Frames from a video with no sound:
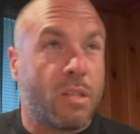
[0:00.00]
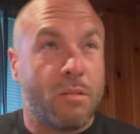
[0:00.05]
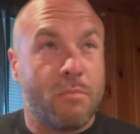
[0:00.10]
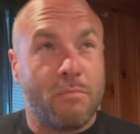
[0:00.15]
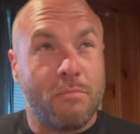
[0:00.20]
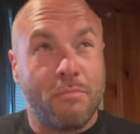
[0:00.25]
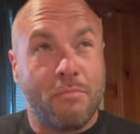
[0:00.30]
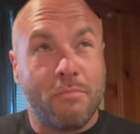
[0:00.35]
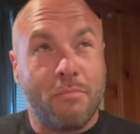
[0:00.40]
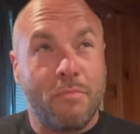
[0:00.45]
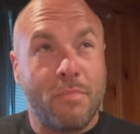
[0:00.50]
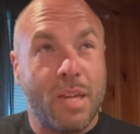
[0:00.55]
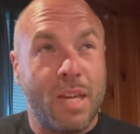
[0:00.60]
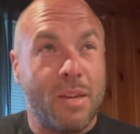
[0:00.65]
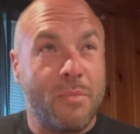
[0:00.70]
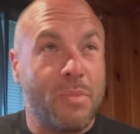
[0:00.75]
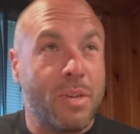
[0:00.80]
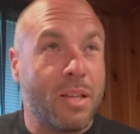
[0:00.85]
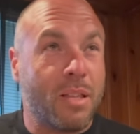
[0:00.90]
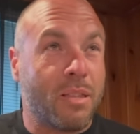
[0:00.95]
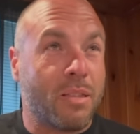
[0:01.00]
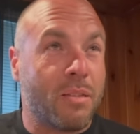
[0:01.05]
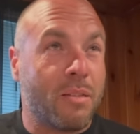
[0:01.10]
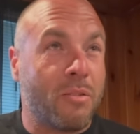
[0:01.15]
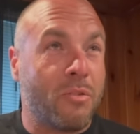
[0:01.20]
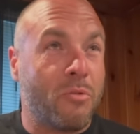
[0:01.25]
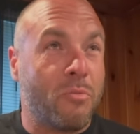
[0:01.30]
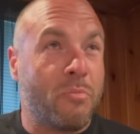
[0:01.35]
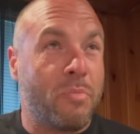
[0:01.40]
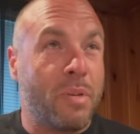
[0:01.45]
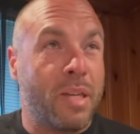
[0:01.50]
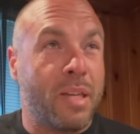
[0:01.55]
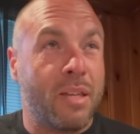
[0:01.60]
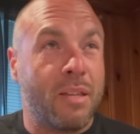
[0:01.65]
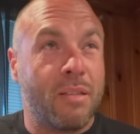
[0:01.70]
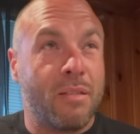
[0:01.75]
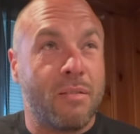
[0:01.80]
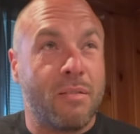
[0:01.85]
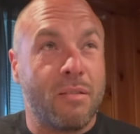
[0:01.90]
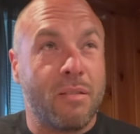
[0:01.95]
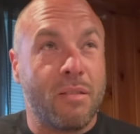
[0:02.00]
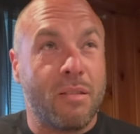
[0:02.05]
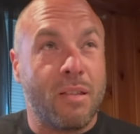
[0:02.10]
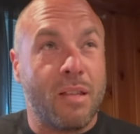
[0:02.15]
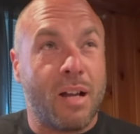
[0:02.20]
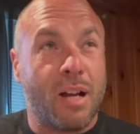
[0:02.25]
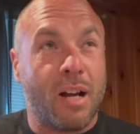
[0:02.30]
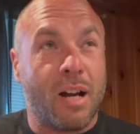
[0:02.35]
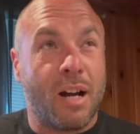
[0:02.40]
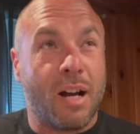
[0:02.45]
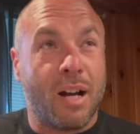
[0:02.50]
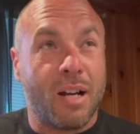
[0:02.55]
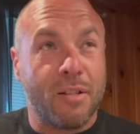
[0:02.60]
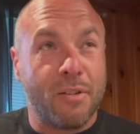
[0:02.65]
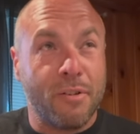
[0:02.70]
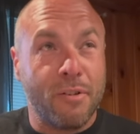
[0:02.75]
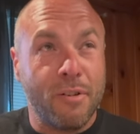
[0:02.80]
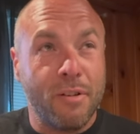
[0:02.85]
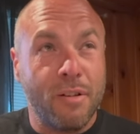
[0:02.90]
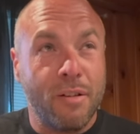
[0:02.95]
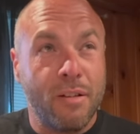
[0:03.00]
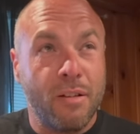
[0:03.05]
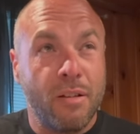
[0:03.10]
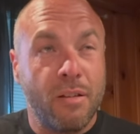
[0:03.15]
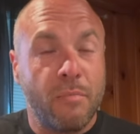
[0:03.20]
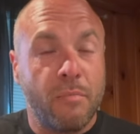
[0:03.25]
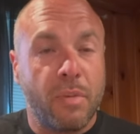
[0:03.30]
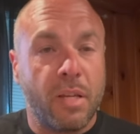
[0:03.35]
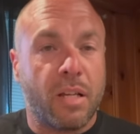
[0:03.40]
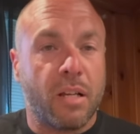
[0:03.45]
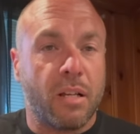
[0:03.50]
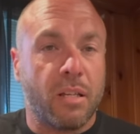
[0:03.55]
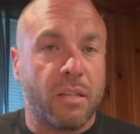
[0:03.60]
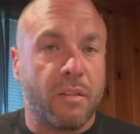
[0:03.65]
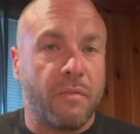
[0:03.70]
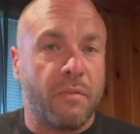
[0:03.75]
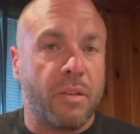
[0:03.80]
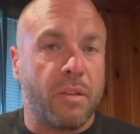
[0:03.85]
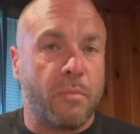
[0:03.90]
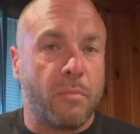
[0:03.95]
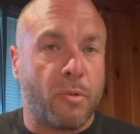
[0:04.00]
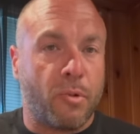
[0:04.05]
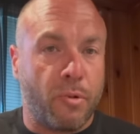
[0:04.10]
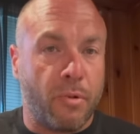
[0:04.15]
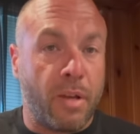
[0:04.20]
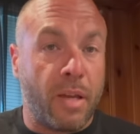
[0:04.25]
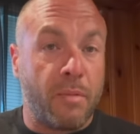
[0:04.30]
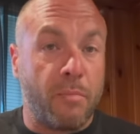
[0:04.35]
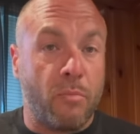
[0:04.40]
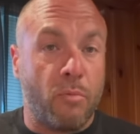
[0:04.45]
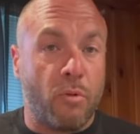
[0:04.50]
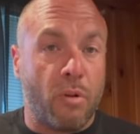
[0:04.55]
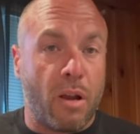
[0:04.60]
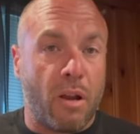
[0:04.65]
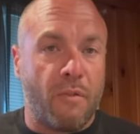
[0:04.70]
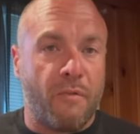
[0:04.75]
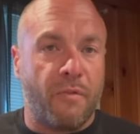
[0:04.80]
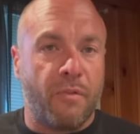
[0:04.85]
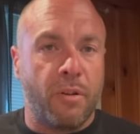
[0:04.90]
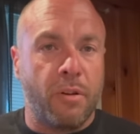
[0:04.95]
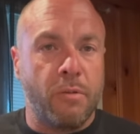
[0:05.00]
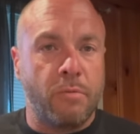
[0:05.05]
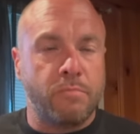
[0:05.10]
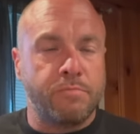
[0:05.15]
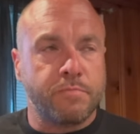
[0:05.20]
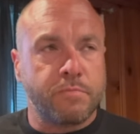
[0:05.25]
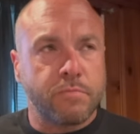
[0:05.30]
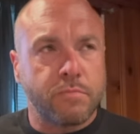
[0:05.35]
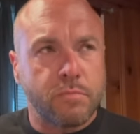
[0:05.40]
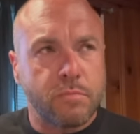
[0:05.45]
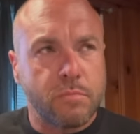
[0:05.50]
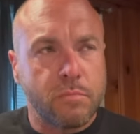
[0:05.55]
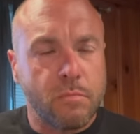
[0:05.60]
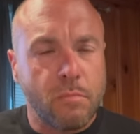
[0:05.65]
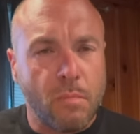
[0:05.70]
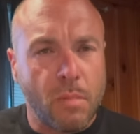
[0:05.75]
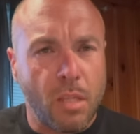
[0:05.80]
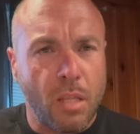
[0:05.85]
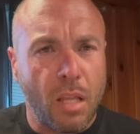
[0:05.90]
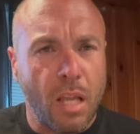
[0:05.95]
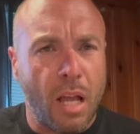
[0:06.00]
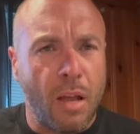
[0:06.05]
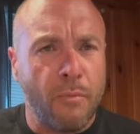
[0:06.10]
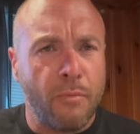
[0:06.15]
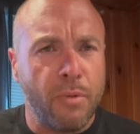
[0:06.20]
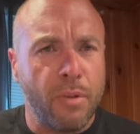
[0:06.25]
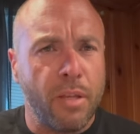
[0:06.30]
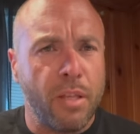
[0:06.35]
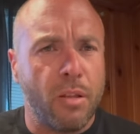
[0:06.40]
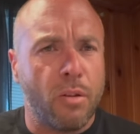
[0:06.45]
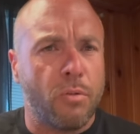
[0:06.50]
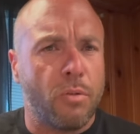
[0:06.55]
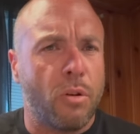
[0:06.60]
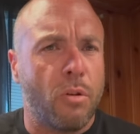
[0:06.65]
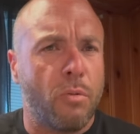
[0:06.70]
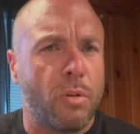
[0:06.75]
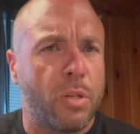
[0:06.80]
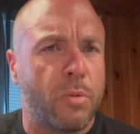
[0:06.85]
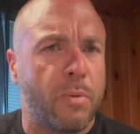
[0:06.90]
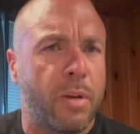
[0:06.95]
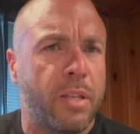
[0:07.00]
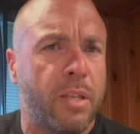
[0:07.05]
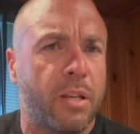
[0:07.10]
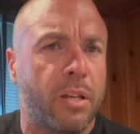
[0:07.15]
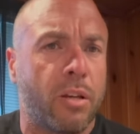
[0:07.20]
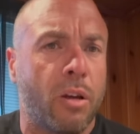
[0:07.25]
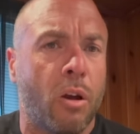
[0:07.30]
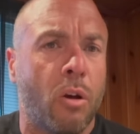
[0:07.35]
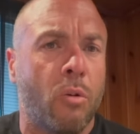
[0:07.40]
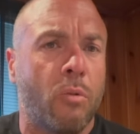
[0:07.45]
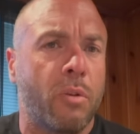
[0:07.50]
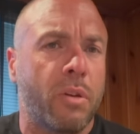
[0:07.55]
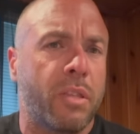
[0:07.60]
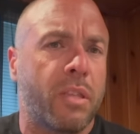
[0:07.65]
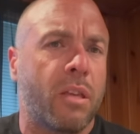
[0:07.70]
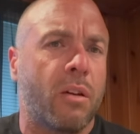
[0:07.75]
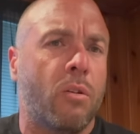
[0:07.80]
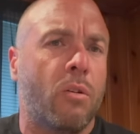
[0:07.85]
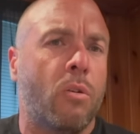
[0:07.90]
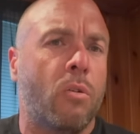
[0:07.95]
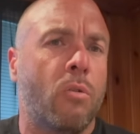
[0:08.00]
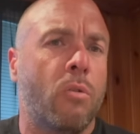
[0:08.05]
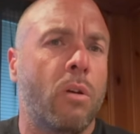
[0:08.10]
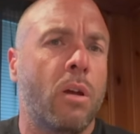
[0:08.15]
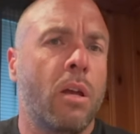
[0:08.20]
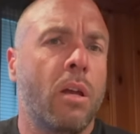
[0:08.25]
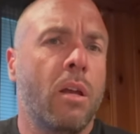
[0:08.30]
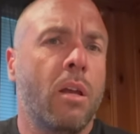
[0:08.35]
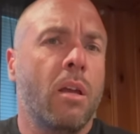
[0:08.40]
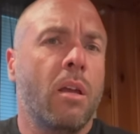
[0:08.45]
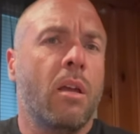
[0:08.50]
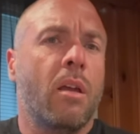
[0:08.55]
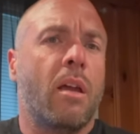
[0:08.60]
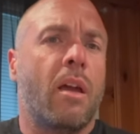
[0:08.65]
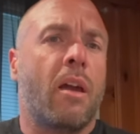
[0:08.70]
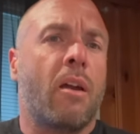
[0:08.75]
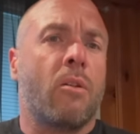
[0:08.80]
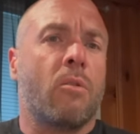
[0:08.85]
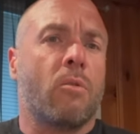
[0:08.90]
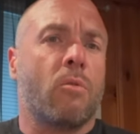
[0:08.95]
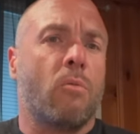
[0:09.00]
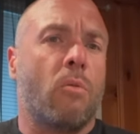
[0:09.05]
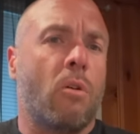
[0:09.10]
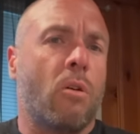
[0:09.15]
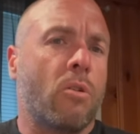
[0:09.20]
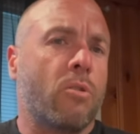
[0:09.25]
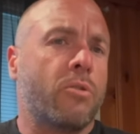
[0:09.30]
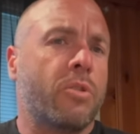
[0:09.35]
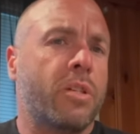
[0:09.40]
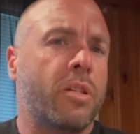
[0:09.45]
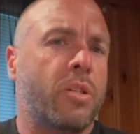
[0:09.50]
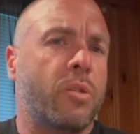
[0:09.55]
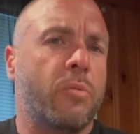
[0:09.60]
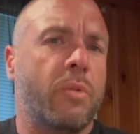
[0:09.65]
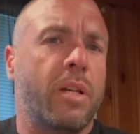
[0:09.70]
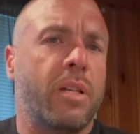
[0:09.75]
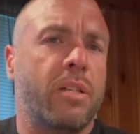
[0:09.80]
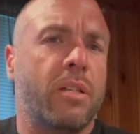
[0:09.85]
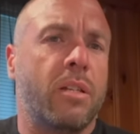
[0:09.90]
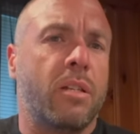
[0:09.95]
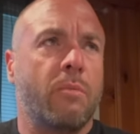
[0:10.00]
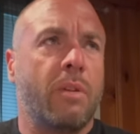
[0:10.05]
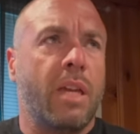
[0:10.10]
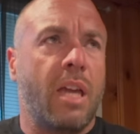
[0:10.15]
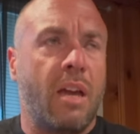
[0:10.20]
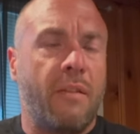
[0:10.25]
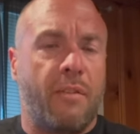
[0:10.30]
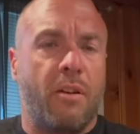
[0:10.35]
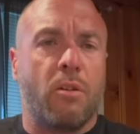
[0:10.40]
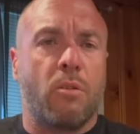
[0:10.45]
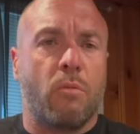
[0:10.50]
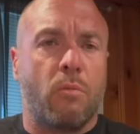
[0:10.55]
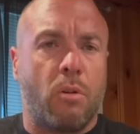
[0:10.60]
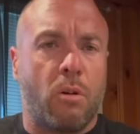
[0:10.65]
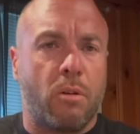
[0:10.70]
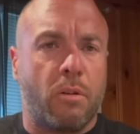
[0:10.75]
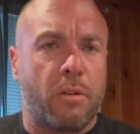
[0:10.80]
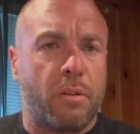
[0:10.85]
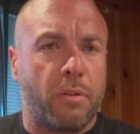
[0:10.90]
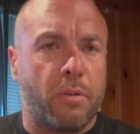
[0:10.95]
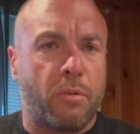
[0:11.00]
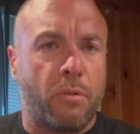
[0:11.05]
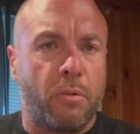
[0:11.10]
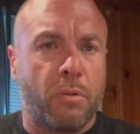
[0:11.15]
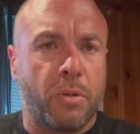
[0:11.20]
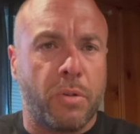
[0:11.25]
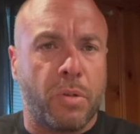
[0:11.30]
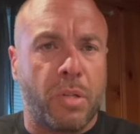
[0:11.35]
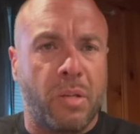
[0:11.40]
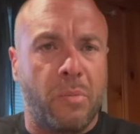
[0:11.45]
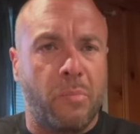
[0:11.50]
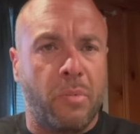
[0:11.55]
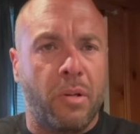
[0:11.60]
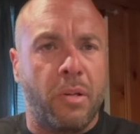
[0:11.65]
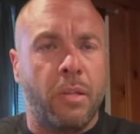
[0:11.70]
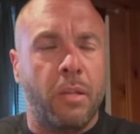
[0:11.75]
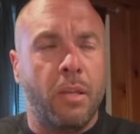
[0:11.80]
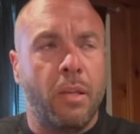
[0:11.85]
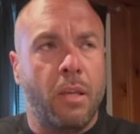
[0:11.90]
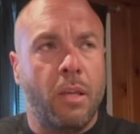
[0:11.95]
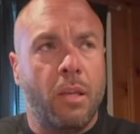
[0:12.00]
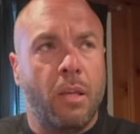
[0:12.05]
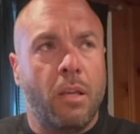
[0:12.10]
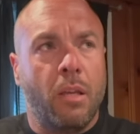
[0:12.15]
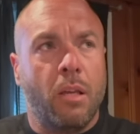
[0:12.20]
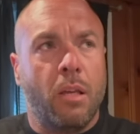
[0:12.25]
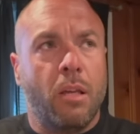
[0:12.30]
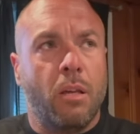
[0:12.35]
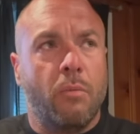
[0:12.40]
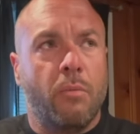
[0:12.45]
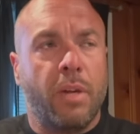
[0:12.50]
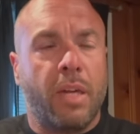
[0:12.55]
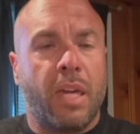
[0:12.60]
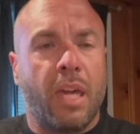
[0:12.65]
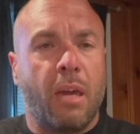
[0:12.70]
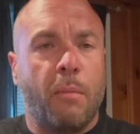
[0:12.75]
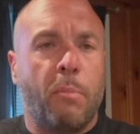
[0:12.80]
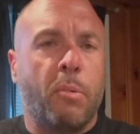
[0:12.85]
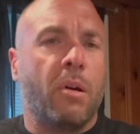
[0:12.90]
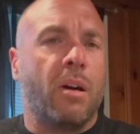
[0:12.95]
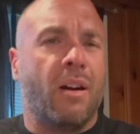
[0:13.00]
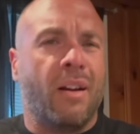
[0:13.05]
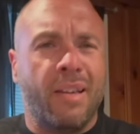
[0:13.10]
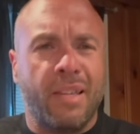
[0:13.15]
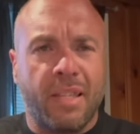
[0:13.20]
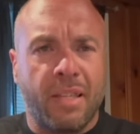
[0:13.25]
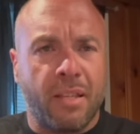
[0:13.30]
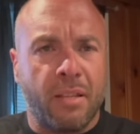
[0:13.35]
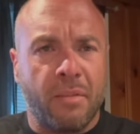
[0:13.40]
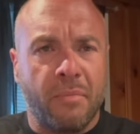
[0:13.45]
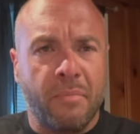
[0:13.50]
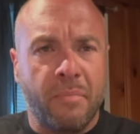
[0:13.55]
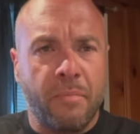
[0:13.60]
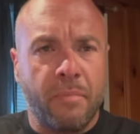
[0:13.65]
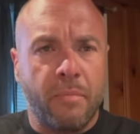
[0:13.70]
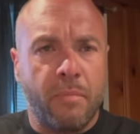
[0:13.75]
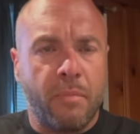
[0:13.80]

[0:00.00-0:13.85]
maybe a little bit hotter because of it creating more airflow. I really don't know which way to go with the whole air to water situation. We have air to water intercoolers on it, but we can't put ice in them.